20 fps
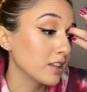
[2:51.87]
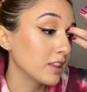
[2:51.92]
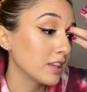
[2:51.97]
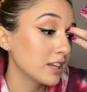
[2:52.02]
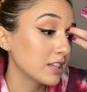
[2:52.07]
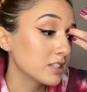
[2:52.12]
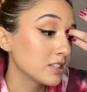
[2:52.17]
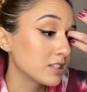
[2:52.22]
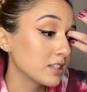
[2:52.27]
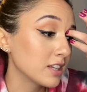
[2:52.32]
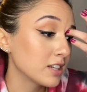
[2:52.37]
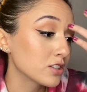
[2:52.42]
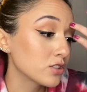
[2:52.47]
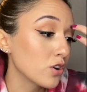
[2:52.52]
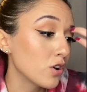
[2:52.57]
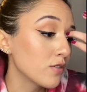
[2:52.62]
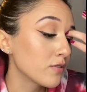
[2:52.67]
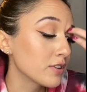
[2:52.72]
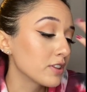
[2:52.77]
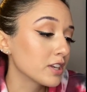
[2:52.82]
Let's
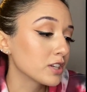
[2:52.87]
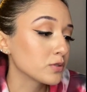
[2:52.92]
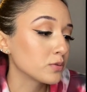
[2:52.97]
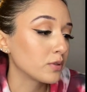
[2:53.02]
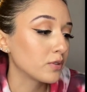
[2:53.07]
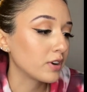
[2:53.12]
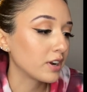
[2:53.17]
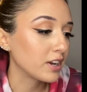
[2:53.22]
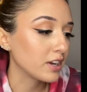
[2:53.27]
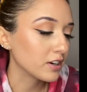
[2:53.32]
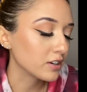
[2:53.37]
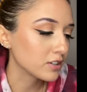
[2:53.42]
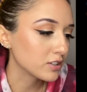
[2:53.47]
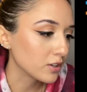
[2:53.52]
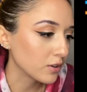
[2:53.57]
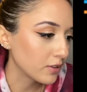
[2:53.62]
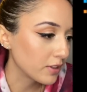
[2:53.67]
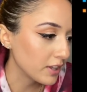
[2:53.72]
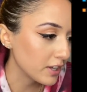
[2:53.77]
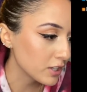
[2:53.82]
go over this one right here.
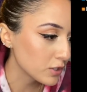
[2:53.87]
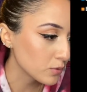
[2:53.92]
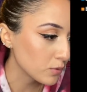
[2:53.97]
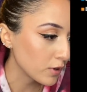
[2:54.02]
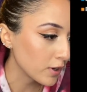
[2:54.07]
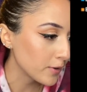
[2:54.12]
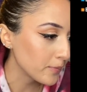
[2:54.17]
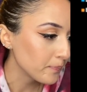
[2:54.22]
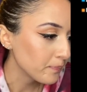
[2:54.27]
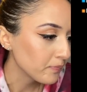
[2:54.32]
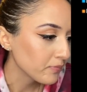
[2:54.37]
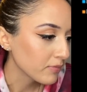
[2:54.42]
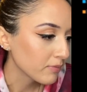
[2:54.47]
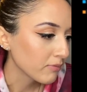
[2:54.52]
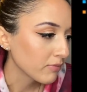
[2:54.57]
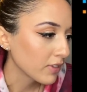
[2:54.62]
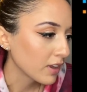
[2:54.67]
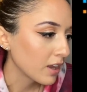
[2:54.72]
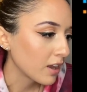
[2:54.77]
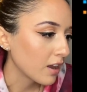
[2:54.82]
So this one,
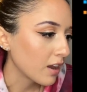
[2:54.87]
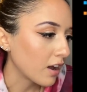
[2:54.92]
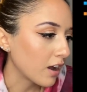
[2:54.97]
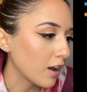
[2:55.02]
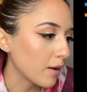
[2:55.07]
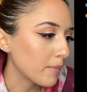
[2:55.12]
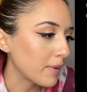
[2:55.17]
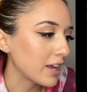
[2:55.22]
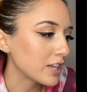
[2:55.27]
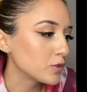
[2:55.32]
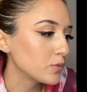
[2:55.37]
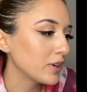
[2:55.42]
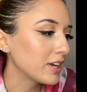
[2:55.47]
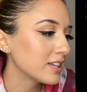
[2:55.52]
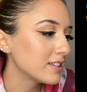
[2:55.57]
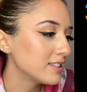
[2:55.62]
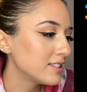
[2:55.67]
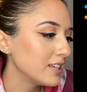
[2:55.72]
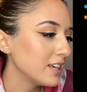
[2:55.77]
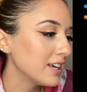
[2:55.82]
as we
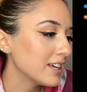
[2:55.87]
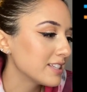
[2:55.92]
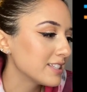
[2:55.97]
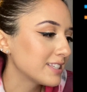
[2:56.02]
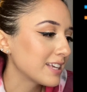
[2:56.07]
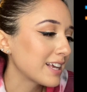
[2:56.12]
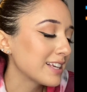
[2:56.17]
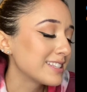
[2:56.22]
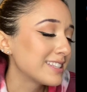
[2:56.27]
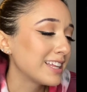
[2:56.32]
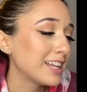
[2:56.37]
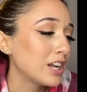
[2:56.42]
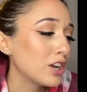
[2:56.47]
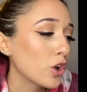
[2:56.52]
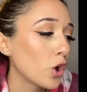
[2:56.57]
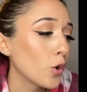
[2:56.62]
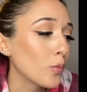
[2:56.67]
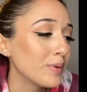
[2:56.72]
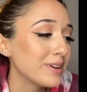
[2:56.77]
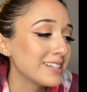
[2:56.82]
can see, it says that it
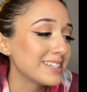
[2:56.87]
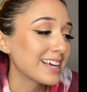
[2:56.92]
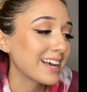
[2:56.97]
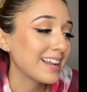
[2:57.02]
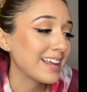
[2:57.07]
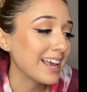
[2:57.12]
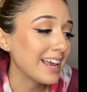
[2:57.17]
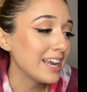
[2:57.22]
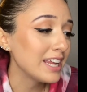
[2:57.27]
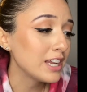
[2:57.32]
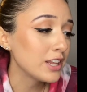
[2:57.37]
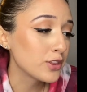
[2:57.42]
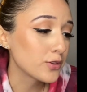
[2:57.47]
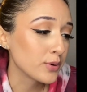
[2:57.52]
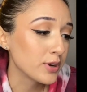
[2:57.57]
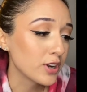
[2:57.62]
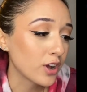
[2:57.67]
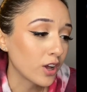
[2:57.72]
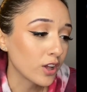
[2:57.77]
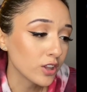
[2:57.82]
opened at
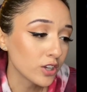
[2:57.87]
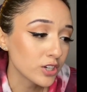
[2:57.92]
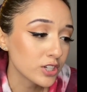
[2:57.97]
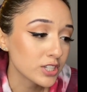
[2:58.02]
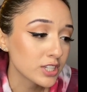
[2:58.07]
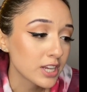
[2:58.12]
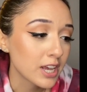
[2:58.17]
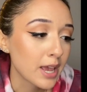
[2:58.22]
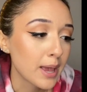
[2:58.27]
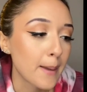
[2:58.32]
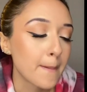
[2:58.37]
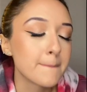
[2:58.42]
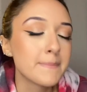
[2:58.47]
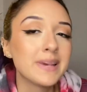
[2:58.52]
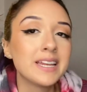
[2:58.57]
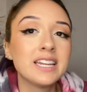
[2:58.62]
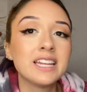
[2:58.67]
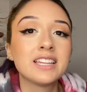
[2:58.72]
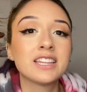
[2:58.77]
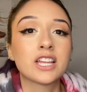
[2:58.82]
$83,
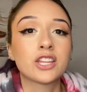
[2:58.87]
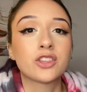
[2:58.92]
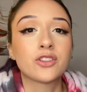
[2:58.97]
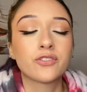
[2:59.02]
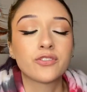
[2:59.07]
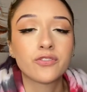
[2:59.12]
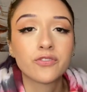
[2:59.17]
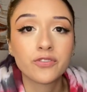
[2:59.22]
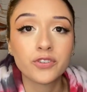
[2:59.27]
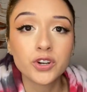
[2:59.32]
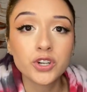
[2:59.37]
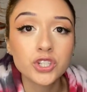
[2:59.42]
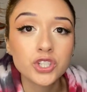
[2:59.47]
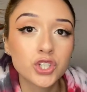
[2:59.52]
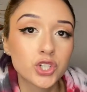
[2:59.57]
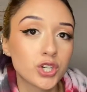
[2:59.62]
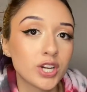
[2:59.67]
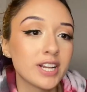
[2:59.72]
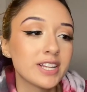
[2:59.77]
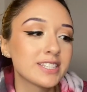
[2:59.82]
meaning that the
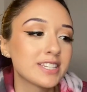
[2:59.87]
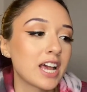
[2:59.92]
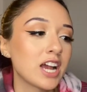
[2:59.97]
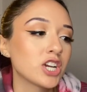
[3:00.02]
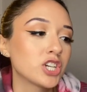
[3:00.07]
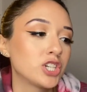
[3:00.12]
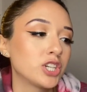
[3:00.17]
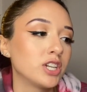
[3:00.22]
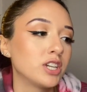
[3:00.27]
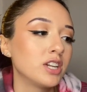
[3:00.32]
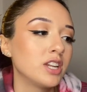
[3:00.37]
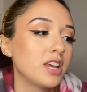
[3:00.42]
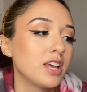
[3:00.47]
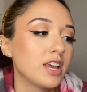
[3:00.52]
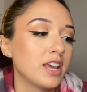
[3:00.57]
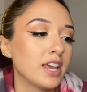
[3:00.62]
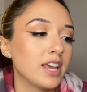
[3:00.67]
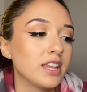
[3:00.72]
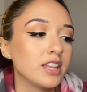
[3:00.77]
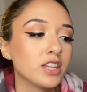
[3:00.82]
first transaction
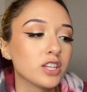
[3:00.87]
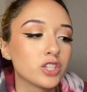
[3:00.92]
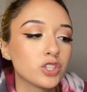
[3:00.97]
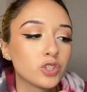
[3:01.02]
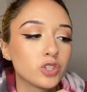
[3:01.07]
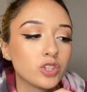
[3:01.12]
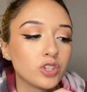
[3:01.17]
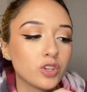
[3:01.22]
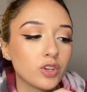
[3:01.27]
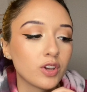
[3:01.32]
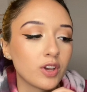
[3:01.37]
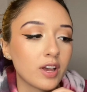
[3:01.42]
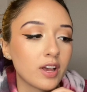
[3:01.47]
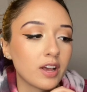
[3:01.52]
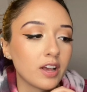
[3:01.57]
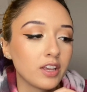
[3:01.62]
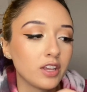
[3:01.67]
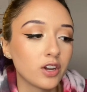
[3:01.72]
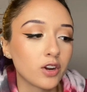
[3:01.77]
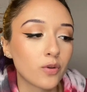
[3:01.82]
in this
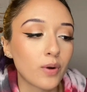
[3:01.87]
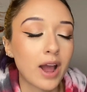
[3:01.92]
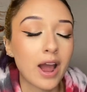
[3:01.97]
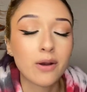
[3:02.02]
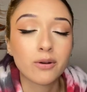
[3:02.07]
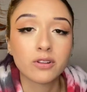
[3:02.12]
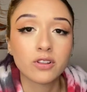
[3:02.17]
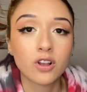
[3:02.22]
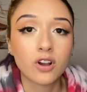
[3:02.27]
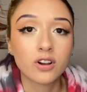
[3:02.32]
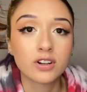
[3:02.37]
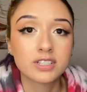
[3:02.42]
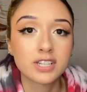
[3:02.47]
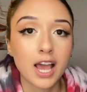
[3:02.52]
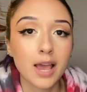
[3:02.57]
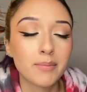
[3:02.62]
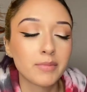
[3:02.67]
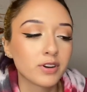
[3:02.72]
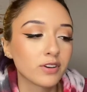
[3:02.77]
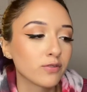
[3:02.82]
hour-long
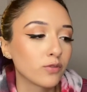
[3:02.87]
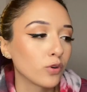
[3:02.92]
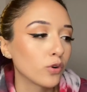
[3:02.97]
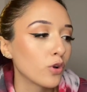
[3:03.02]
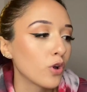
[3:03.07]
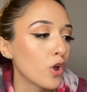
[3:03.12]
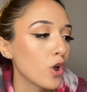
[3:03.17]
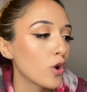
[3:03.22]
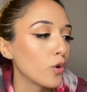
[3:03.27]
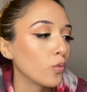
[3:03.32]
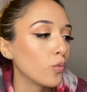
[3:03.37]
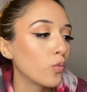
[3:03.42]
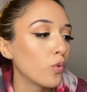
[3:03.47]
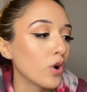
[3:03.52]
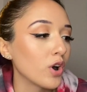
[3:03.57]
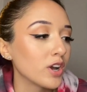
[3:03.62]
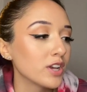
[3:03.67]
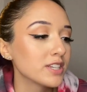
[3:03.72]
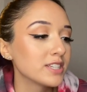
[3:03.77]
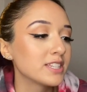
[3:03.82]
time interval
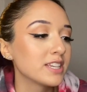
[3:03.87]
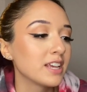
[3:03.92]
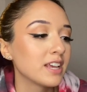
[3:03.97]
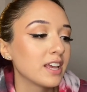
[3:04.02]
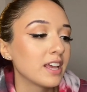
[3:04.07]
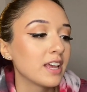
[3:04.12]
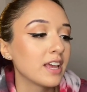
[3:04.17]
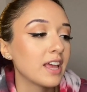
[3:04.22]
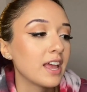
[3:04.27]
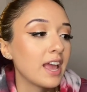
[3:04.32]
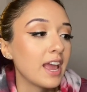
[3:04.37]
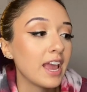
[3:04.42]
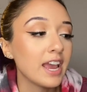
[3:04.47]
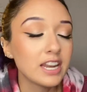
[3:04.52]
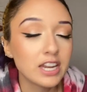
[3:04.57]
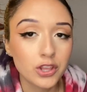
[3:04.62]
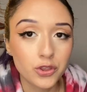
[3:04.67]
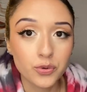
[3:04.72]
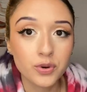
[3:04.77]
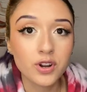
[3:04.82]
was
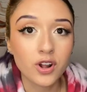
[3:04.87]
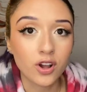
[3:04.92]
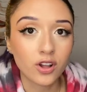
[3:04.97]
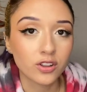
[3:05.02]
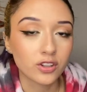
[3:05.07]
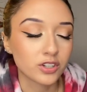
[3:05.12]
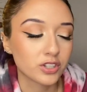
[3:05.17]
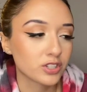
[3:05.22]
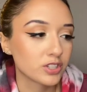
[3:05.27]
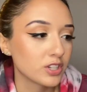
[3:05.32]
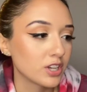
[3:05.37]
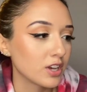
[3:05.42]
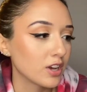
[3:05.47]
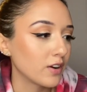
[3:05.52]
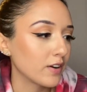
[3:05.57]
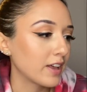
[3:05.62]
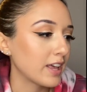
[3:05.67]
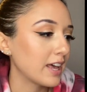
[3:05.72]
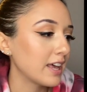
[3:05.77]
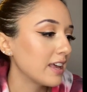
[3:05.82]
$83,
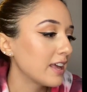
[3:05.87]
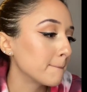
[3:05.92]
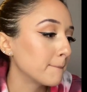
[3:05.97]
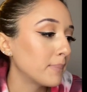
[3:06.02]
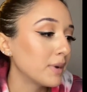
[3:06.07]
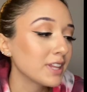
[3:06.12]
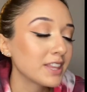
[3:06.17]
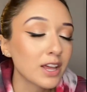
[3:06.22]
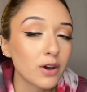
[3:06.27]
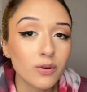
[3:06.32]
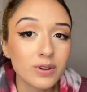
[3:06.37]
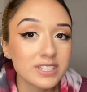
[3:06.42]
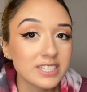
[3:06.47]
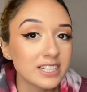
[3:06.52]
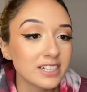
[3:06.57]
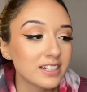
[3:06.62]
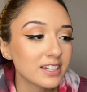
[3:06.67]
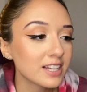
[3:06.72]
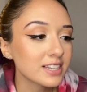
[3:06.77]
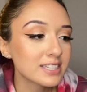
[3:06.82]
okay? But that
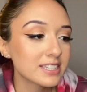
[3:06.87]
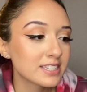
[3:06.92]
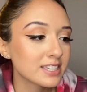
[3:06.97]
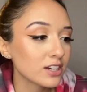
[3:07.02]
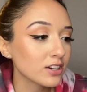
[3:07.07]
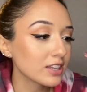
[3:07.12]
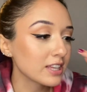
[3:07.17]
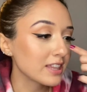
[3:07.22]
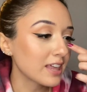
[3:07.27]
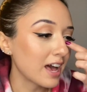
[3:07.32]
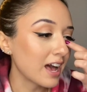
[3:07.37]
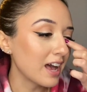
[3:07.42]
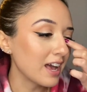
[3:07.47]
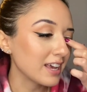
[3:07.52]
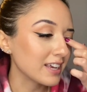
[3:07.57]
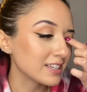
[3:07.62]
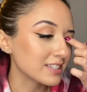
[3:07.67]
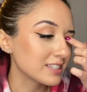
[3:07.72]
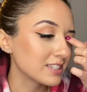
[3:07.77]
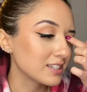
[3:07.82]
wasn't necessarily the
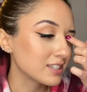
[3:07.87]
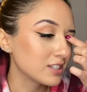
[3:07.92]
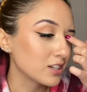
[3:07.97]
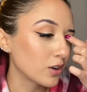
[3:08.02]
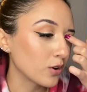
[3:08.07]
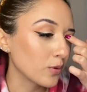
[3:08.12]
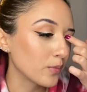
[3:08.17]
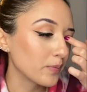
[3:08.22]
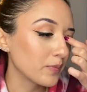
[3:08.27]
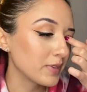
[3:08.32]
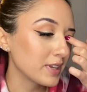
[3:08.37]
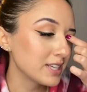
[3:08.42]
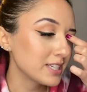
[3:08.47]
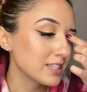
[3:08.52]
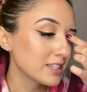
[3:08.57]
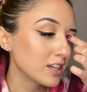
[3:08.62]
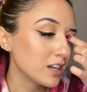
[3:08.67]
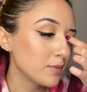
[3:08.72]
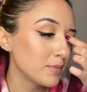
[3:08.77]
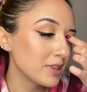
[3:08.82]
highest. So this
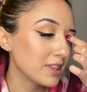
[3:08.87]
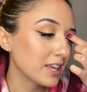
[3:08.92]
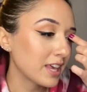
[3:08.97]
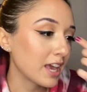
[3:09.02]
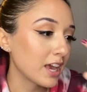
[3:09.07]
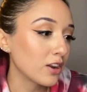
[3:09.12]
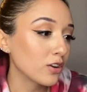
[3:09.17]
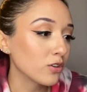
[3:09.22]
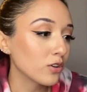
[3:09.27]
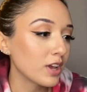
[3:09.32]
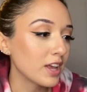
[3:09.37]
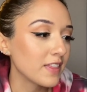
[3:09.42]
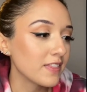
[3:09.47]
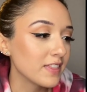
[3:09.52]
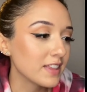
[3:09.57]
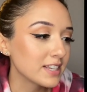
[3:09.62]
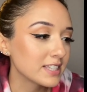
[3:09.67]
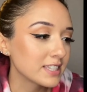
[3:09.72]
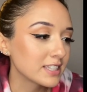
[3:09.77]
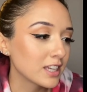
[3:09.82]
is going to be the candle and
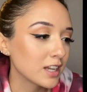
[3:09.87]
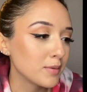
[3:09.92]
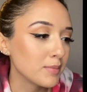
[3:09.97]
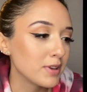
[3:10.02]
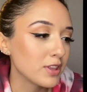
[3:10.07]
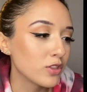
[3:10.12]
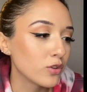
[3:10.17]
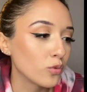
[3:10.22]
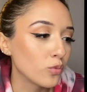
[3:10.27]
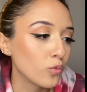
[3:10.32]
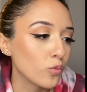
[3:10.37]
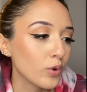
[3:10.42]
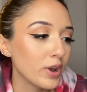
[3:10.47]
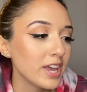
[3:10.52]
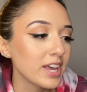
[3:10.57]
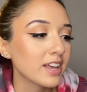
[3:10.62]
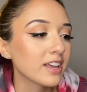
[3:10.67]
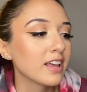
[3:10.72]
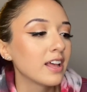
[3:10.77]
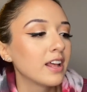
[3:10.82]
this is going to be the
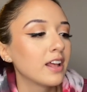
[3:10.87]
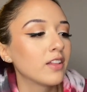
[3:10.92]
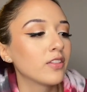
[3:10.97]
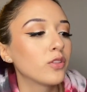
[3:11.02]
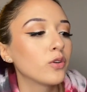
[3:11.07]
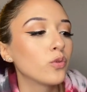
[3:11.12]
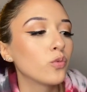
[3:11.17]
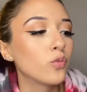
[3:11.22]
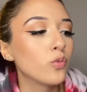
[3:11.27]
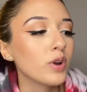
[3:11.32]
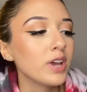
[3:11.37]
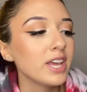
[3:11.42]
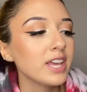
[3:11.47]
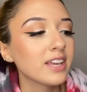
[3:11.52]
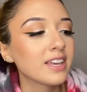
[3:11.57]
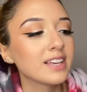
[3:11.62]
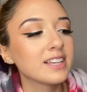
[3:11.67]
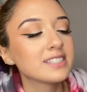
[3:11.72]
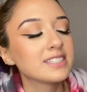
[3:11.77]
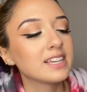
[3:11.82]
wick. The
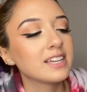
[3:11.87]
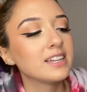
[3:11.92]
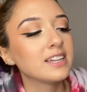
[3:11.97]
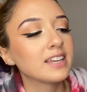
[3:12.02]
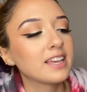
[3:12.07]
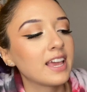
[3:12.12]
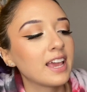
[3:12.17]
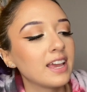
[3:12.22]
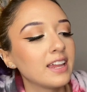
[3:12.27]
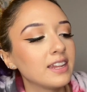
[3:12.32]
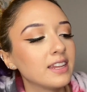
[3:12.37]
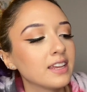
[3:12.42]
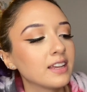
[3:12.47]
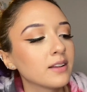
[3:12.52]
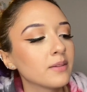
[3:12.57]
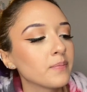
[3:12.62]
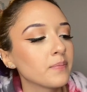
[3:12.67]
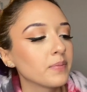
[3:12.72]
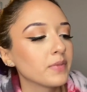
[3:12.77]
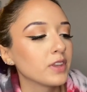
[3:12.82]
wick is
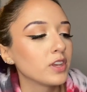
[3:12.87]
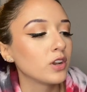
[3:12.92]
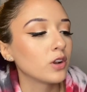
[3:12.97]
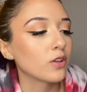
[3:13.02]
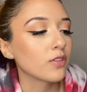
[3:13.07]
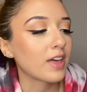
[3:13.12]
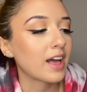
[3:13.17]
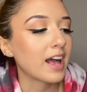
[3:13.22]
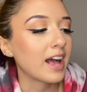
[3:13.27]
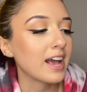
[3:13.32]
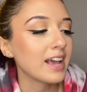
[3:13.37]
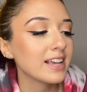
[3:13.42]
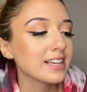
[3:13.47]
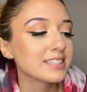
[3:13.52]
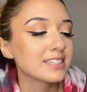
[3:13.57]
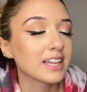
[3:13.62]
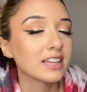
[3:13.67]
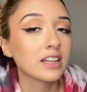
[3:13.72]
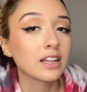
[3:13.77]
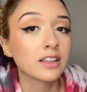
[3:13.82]
indicating, the
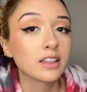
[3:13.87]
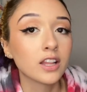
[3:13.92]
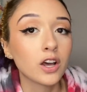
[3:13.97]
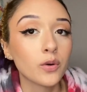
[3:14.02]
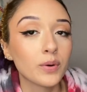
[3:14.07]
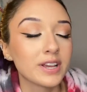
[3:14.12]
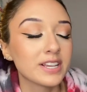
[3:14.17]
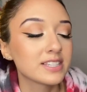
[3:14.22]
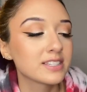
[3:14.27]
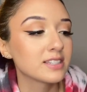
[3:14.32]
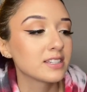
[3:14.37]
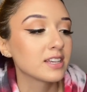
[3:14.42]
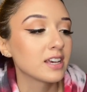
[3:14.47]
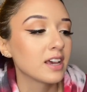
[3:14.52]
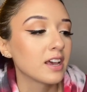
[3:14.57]
highest and the lowest.